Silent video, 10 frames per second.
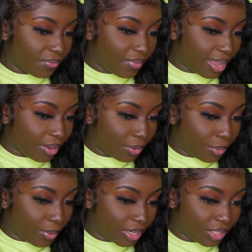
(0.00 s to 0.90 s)
final
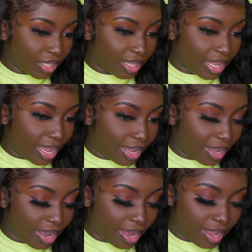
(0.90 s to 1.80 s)
question that I
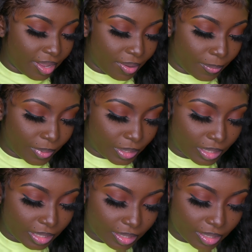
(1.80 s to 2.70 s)
got, which
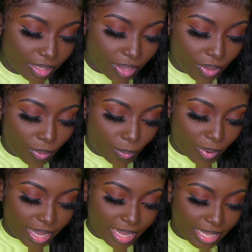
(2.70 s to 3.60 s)
is,
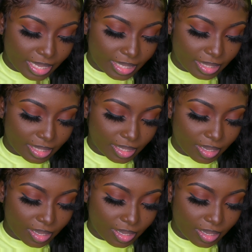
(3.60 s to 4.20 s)
what is